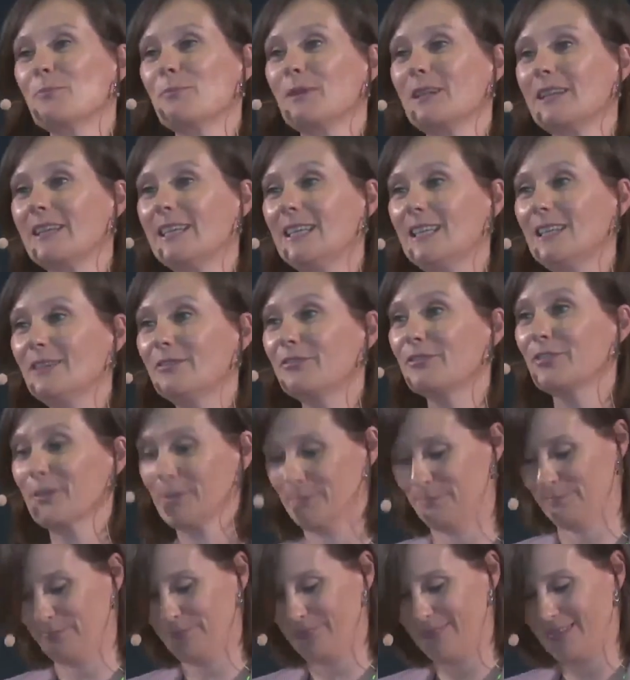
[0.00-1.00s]
believe
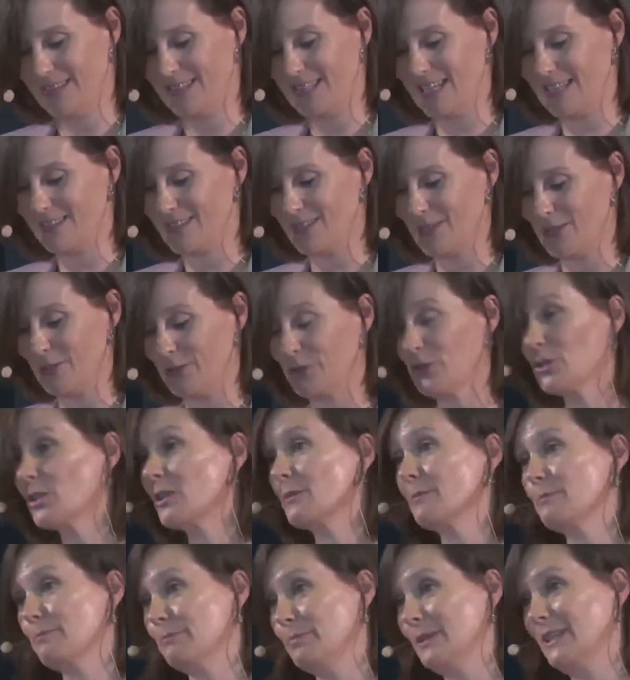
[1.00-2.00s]
that a
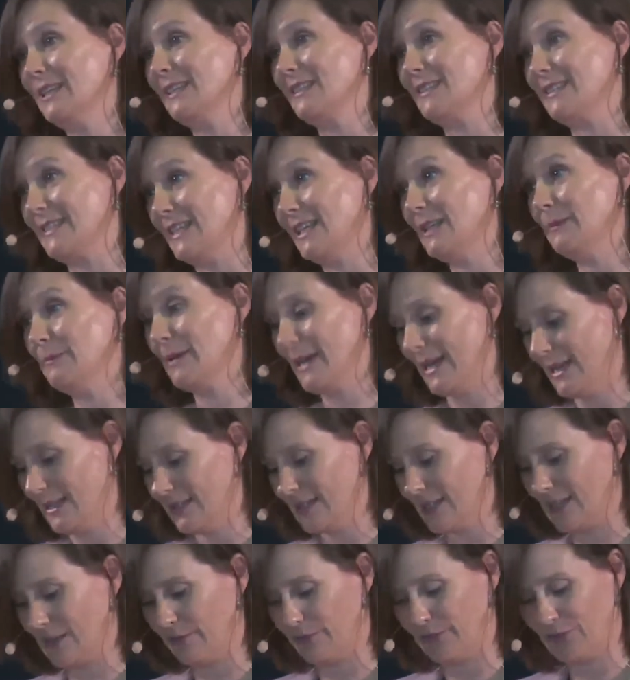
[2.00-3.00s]
European
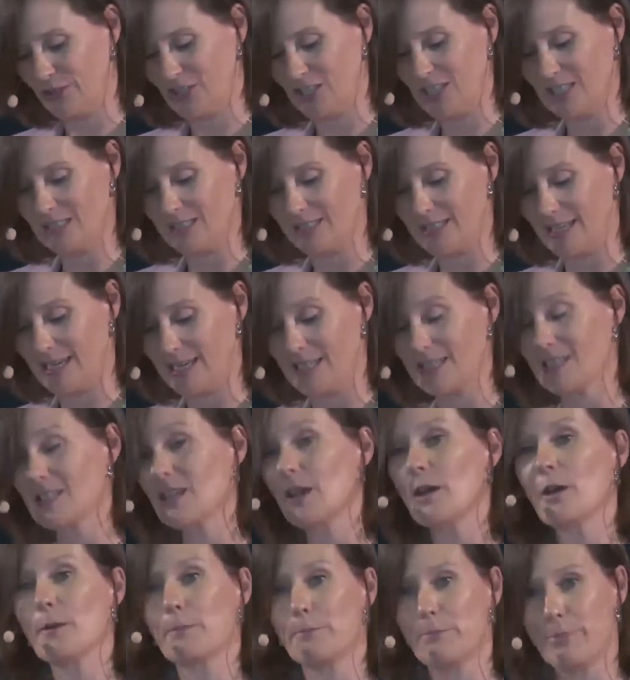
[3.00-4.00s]
debate can facilitate
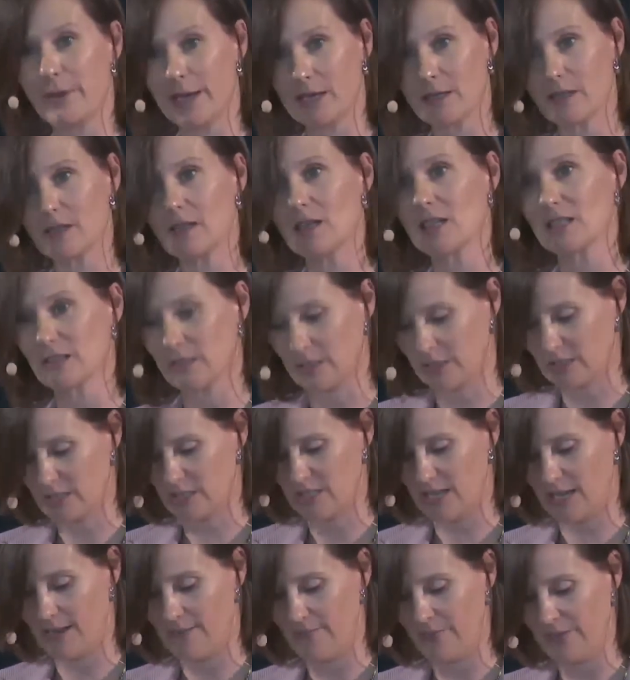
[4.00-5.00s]
a better
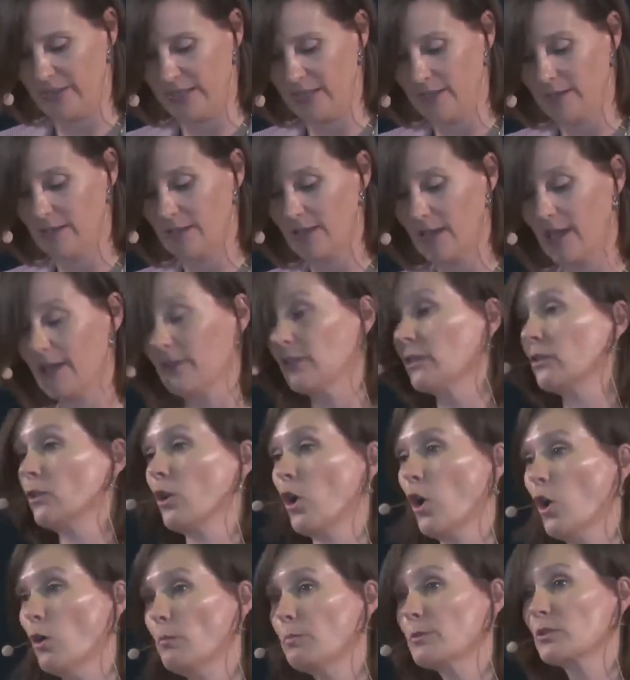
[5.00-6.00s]
understanding and an
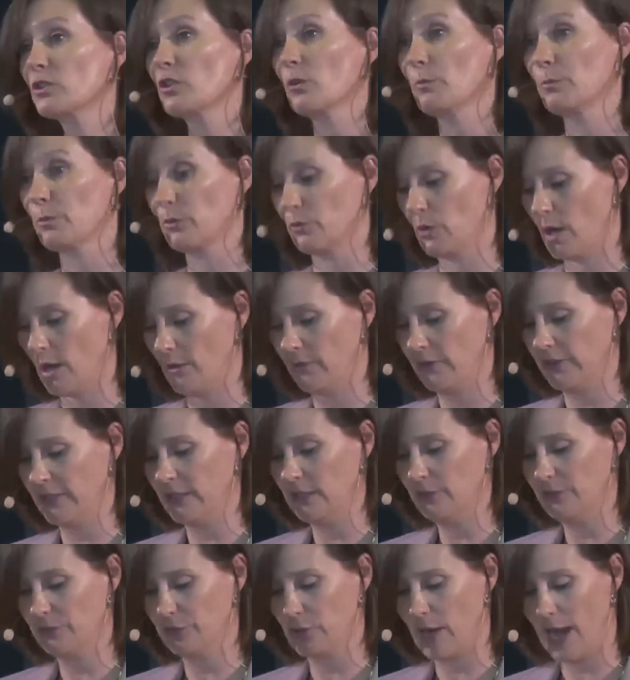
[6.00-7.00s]
opus
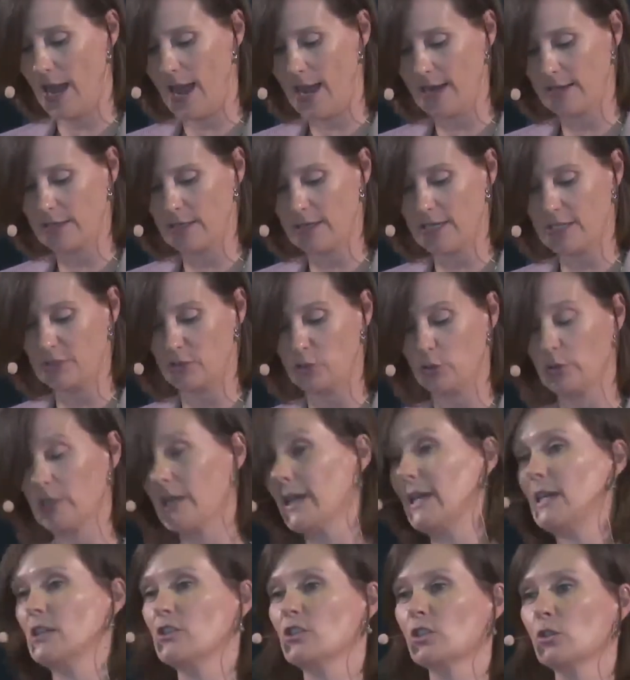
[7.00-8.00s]
operandi for higher
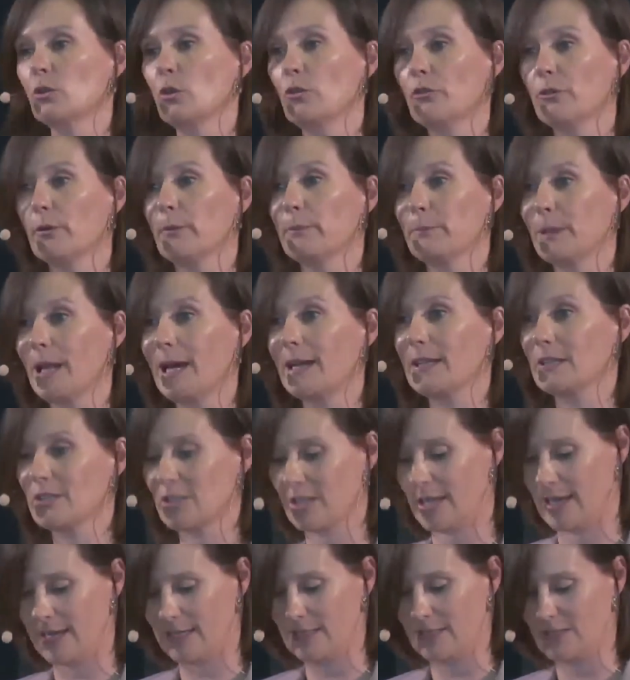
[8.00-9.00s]
education of applied
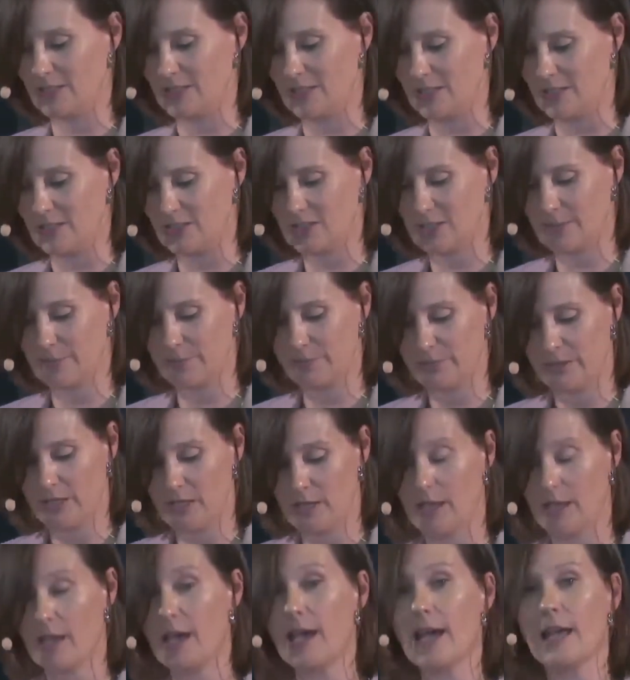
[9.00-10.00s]
sciences.
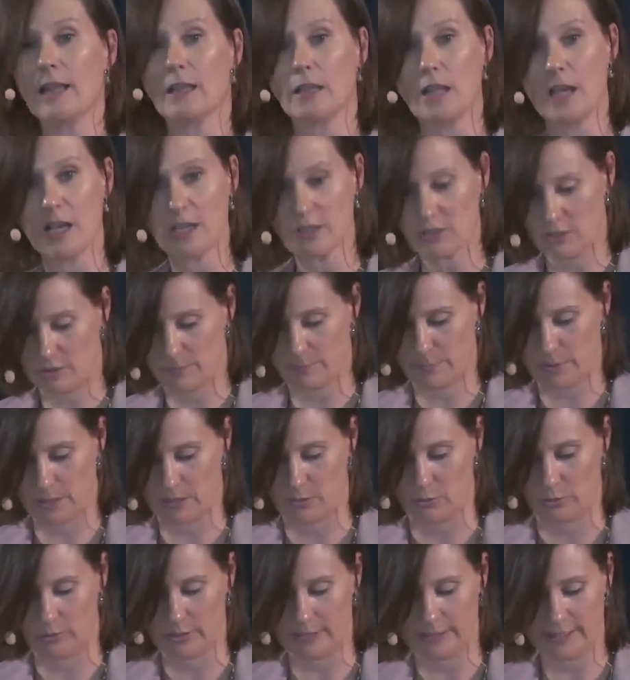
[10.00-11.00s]
And last
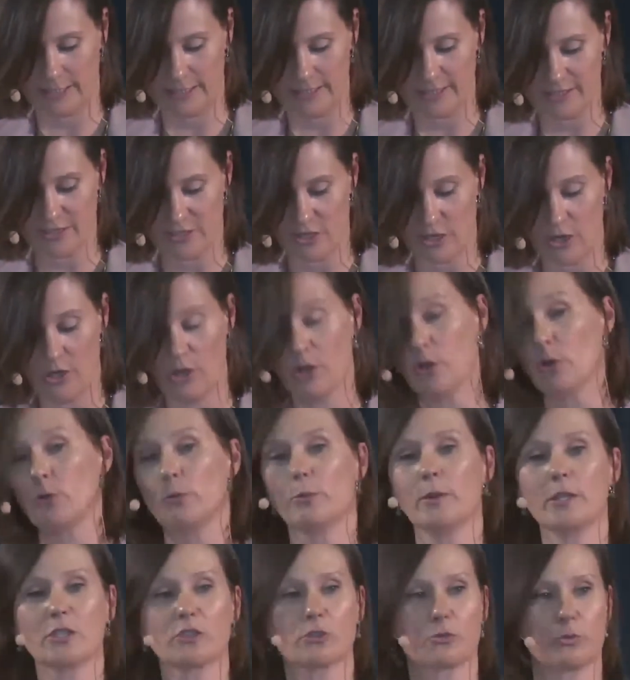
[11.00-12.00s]
but not least,
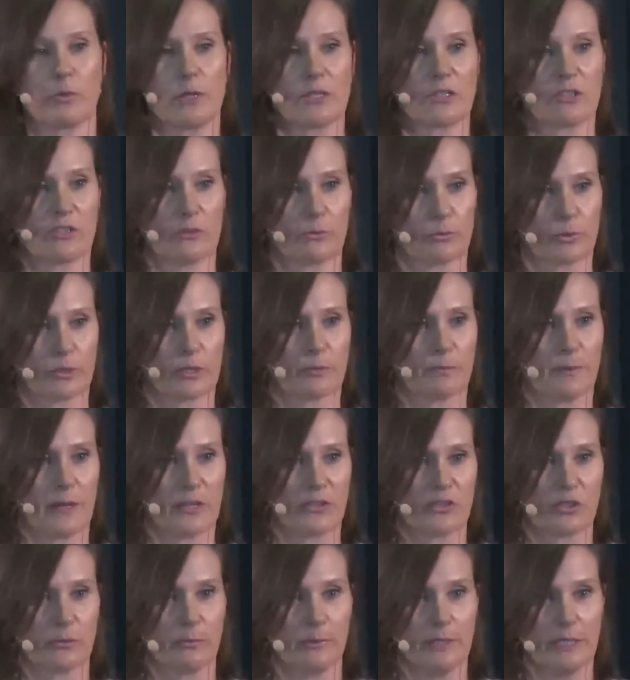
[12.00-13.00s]
which
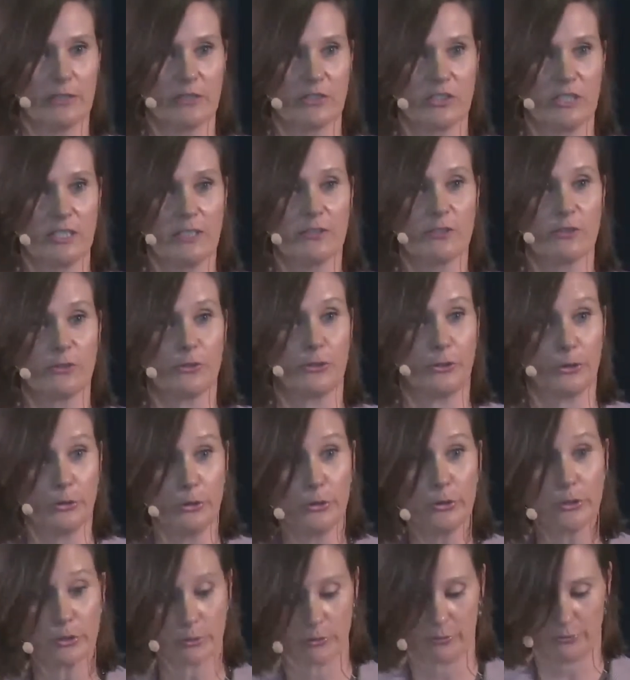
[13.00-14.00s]
responsibilities do
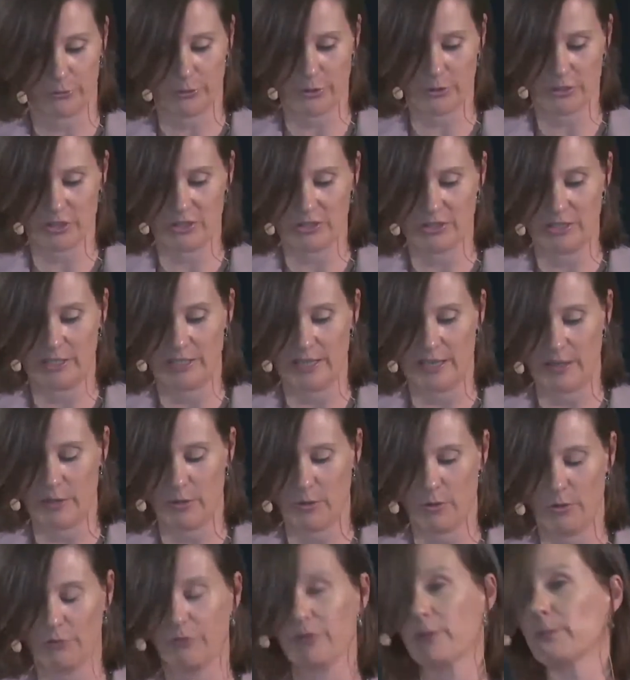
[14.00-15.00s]
University
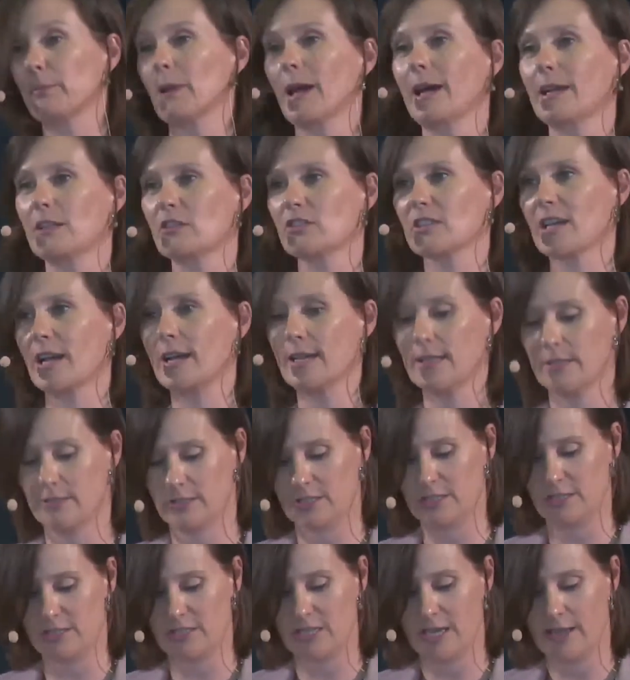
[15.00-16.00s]
of Applied
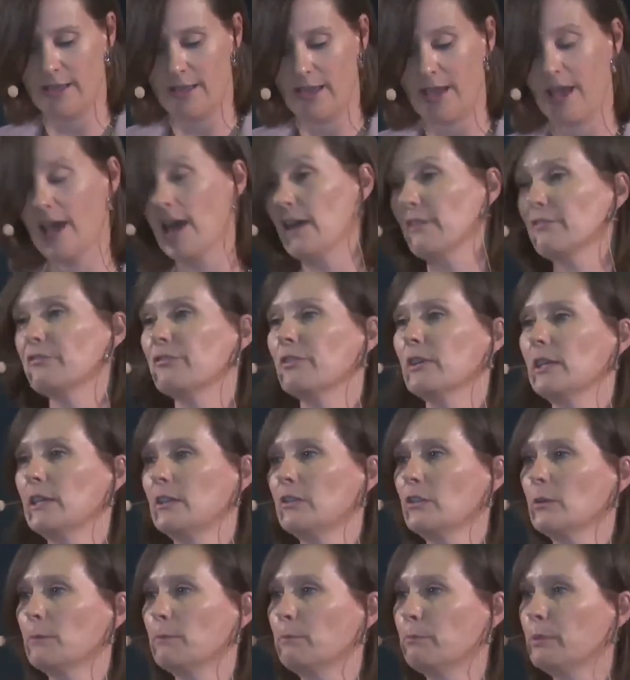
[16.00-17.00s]
Sciences have
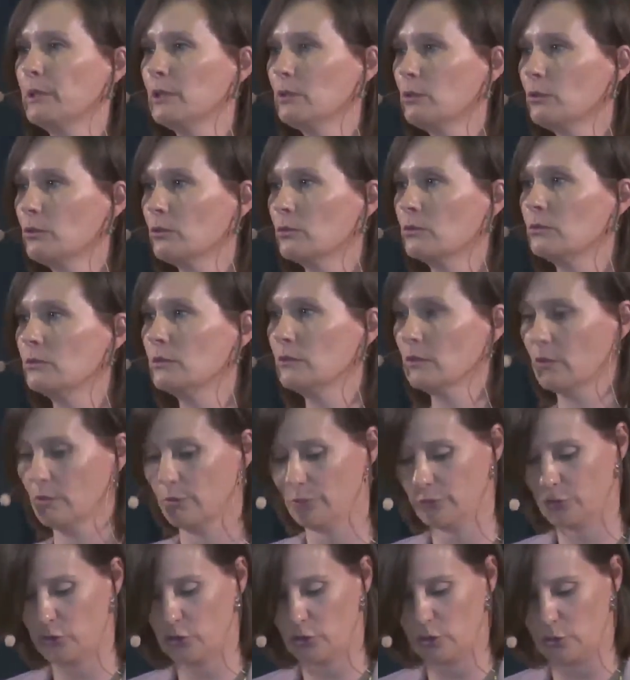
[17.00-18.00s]
in the Bildung
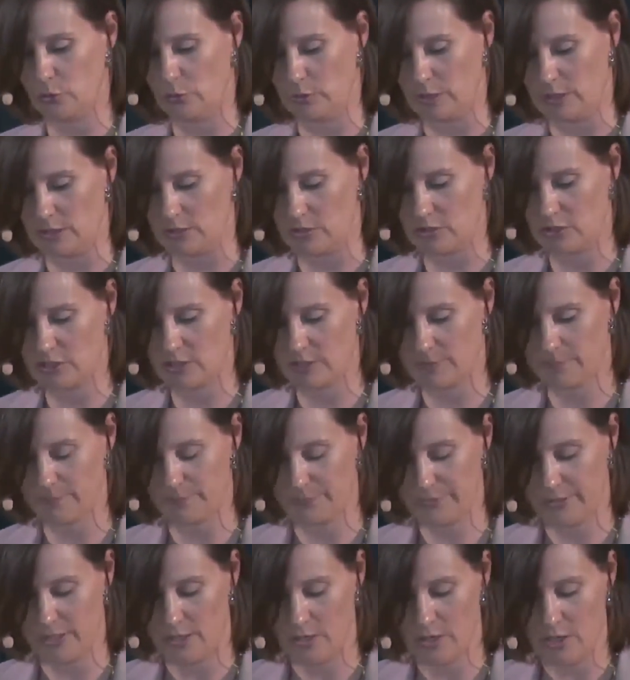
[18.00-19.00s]
of students?
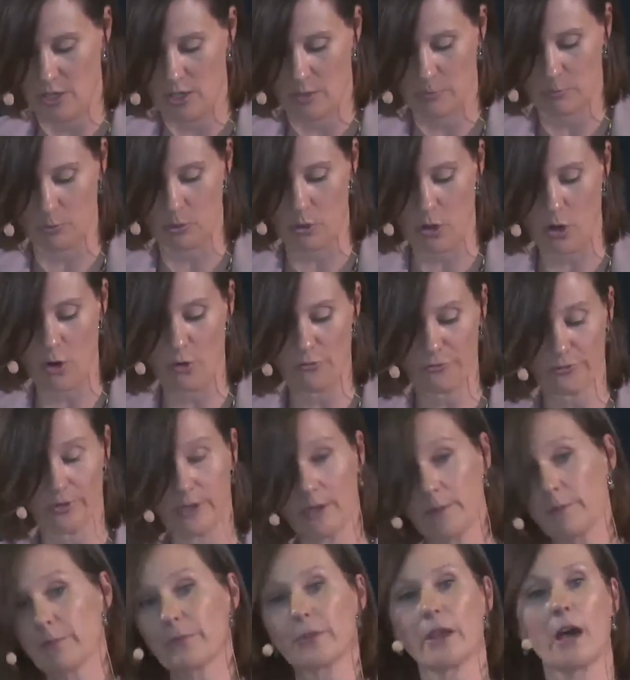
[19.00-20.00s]

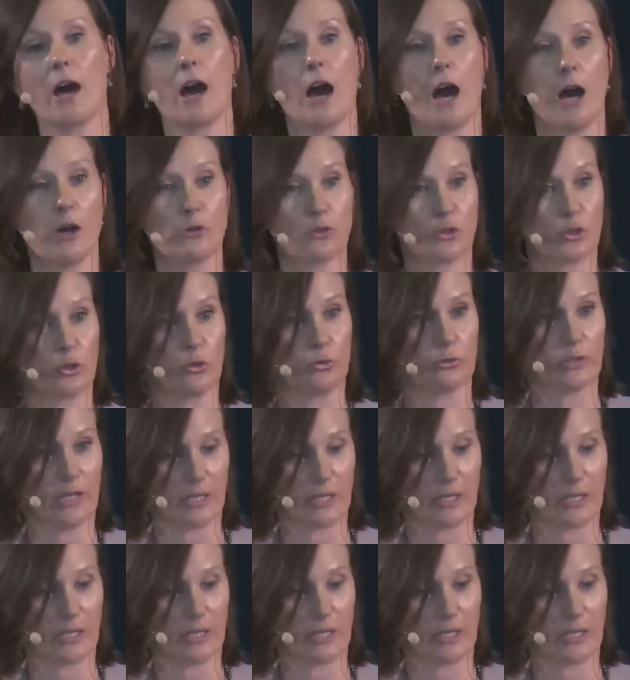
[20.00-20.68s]
Moreover, how should